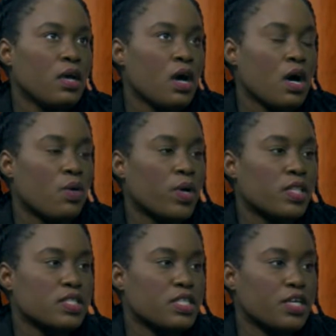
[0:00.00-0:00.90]
one of
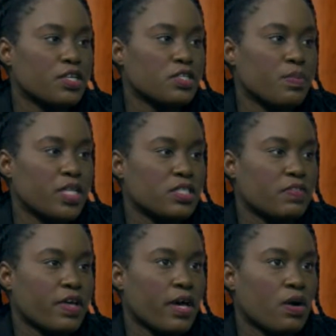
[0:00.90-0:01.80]
the senators
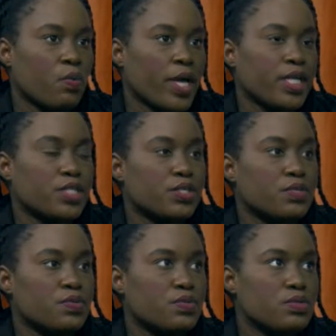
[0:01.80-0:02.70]
mentioned that a way to